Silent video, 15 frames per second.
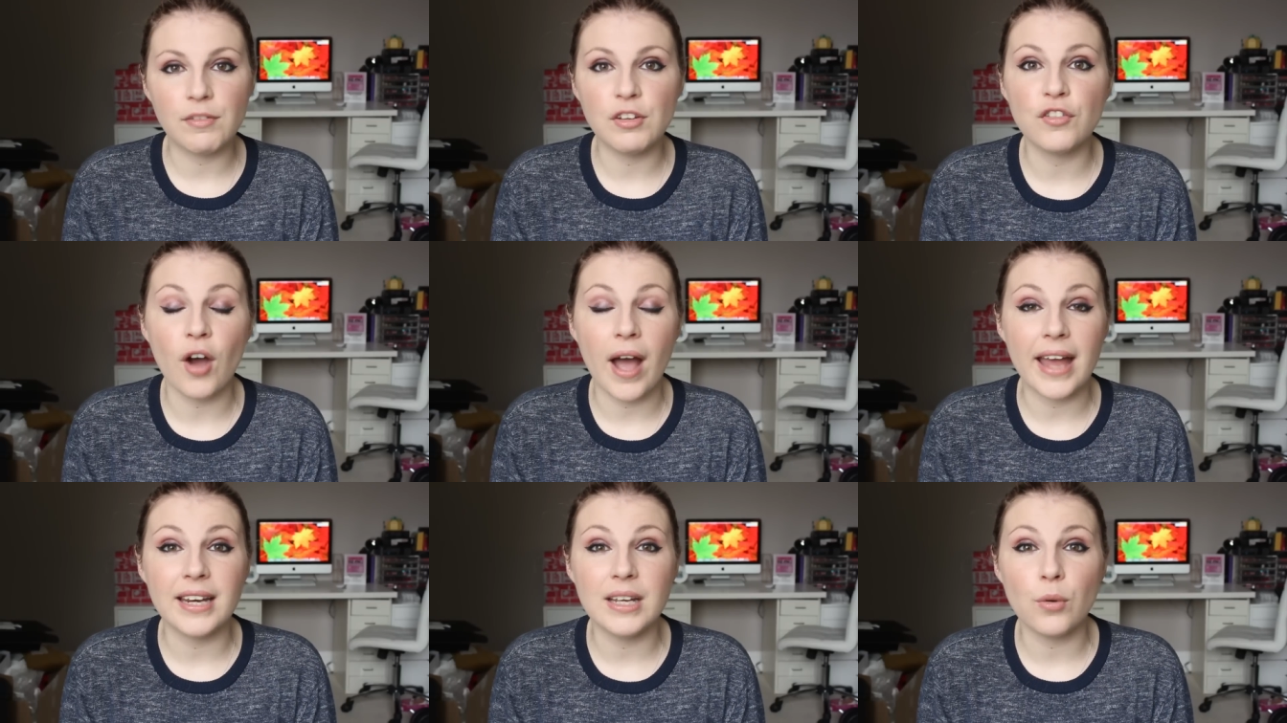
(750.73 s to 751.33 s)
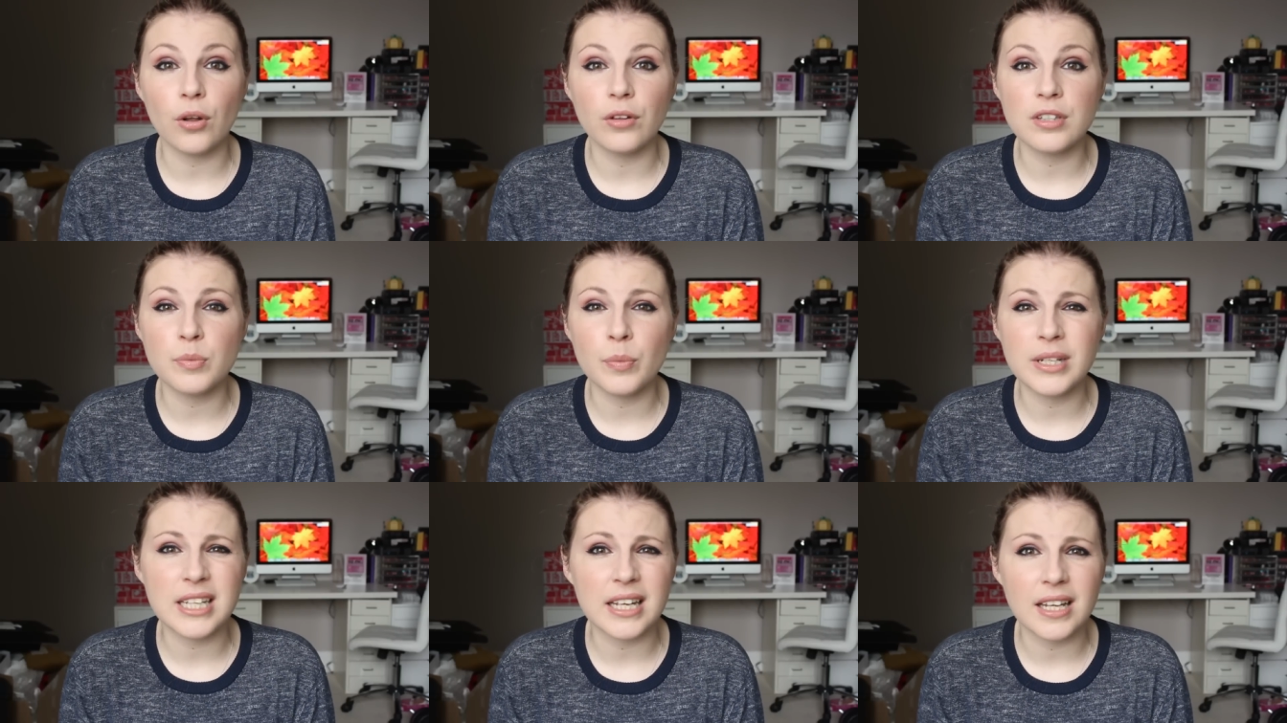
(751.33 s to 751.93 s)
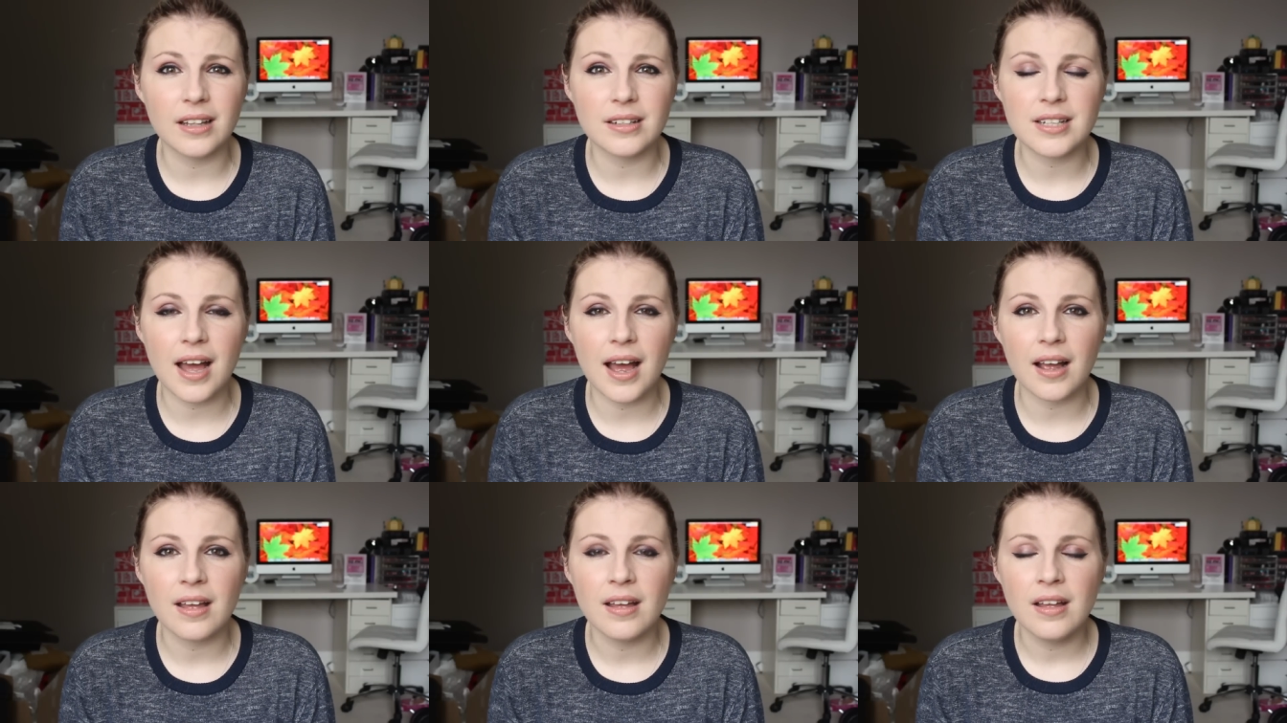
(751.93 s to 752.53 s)
If you've got anyone's particular
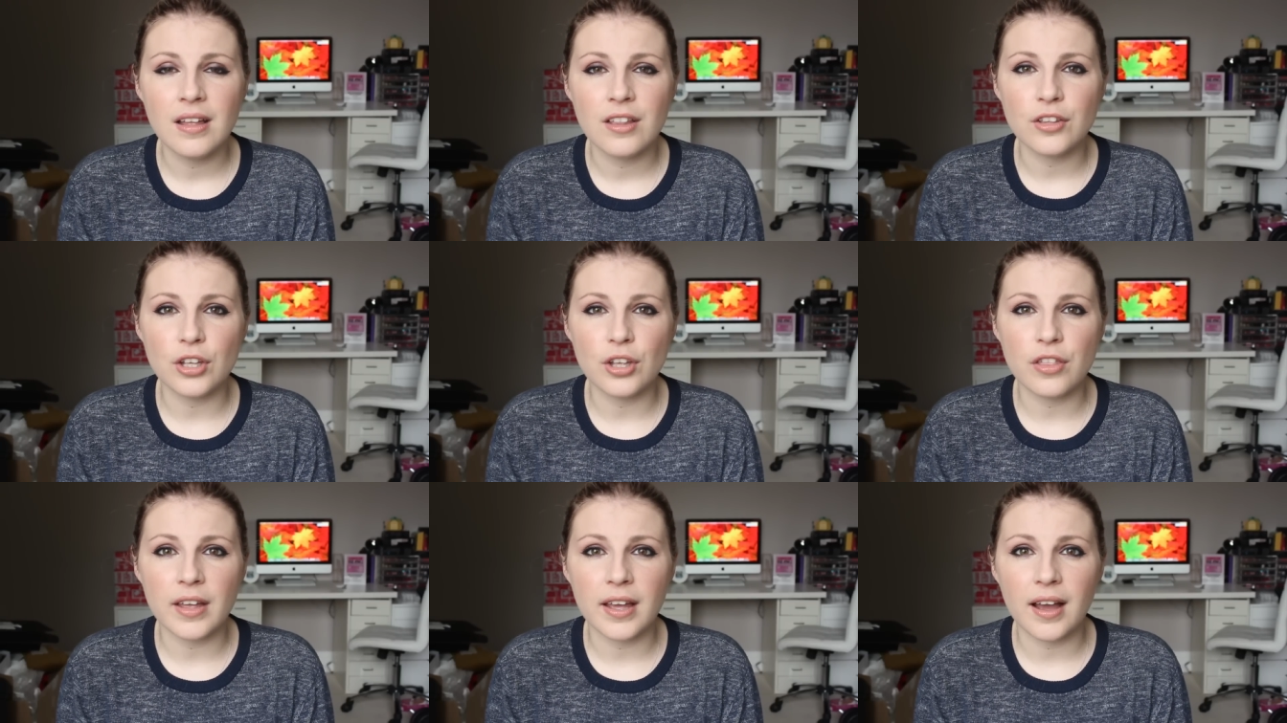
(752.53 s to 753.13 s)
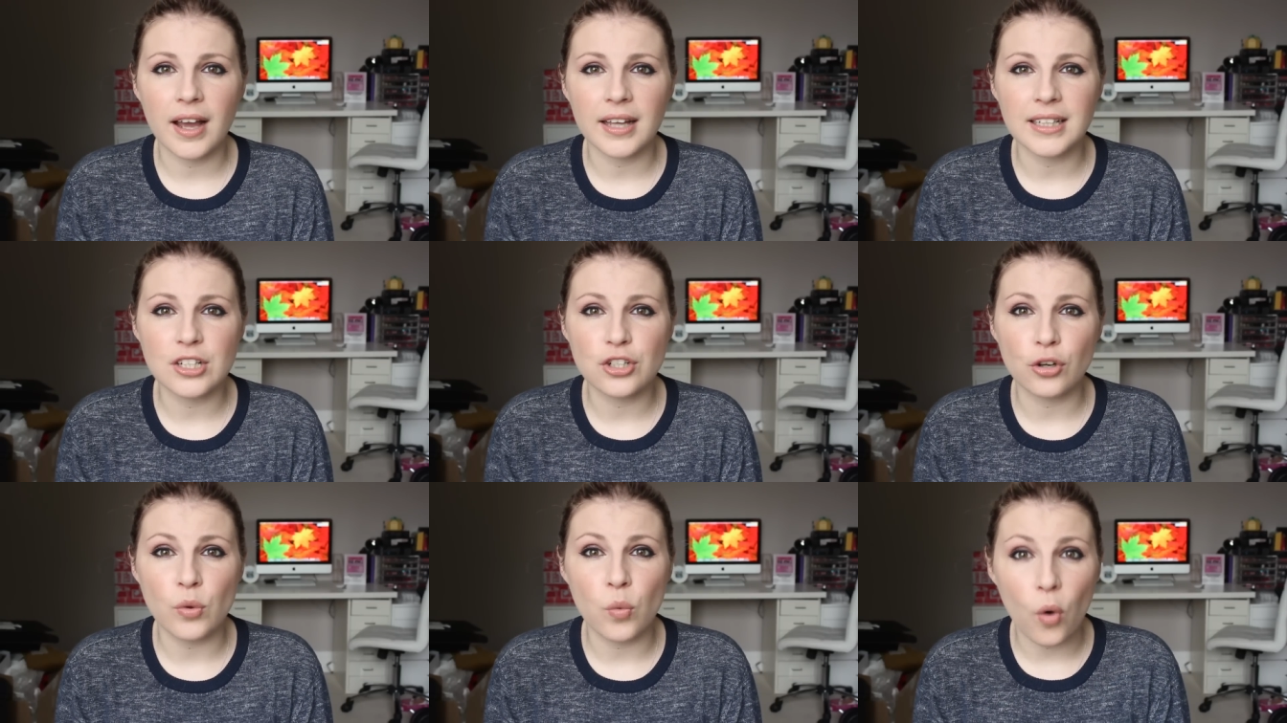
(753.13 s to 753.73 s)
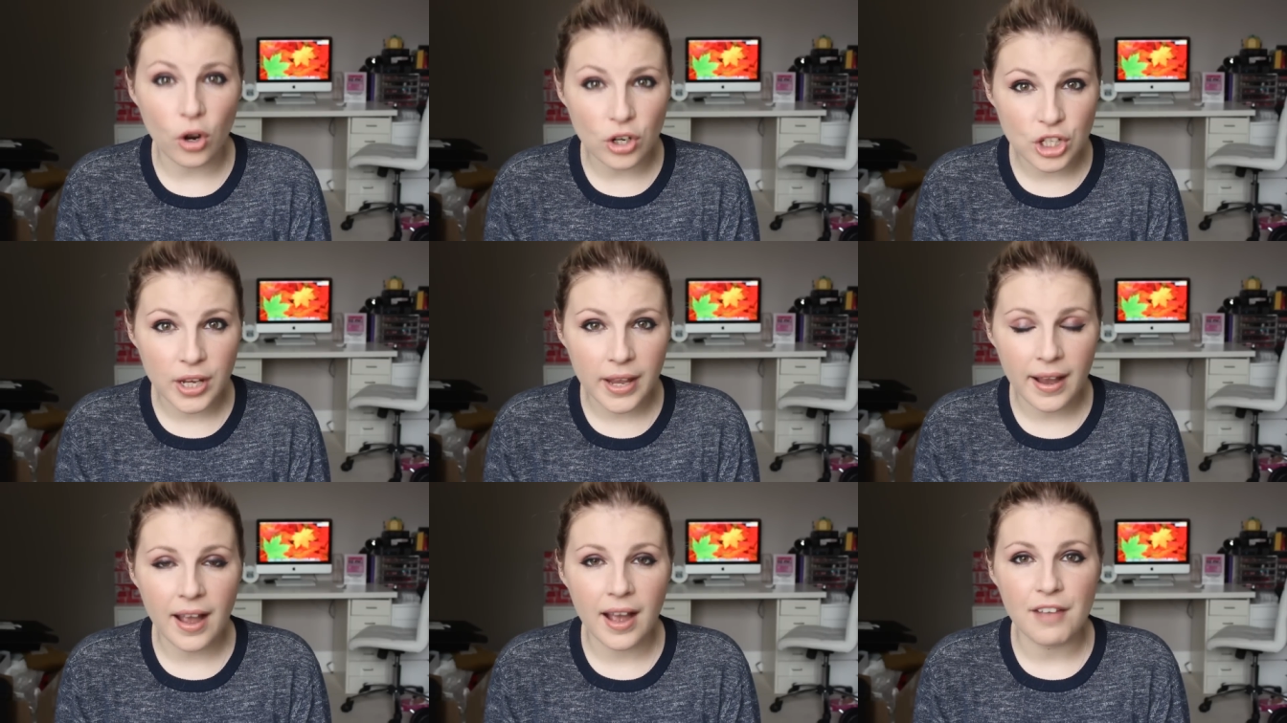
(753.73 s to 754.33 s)
tag that you think I'd enjoy
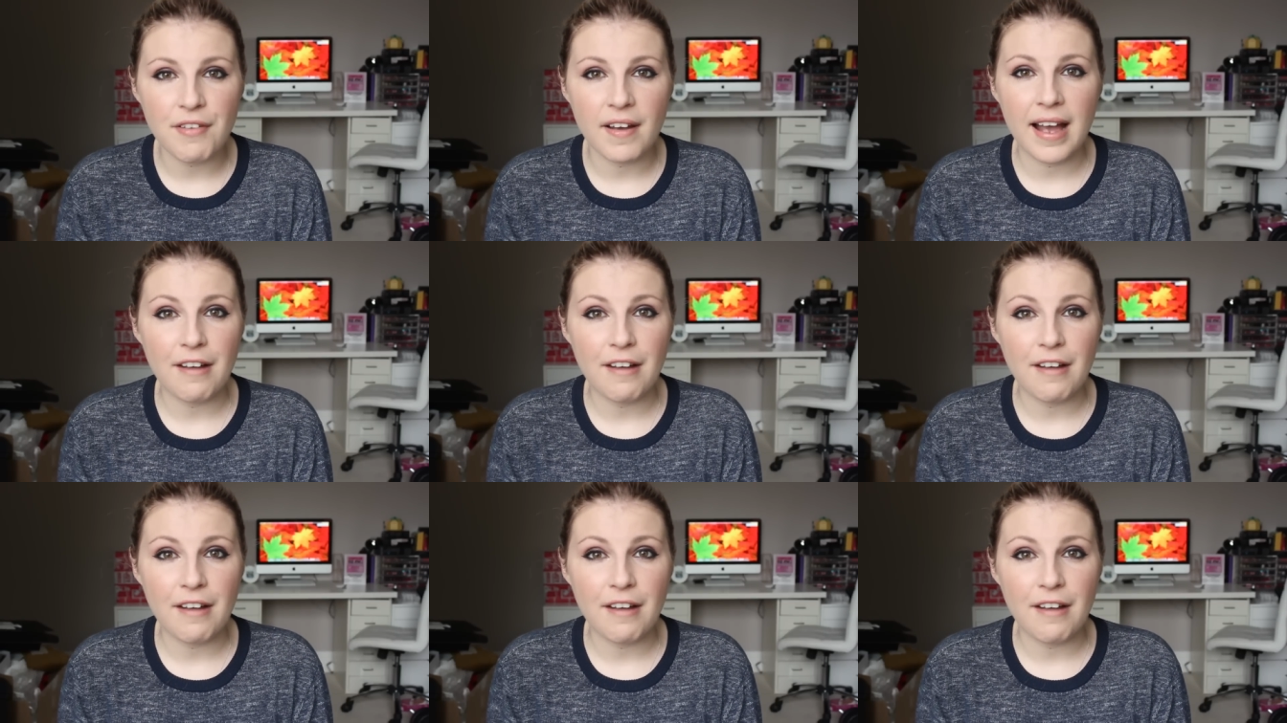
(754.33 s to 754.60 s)
watching, I've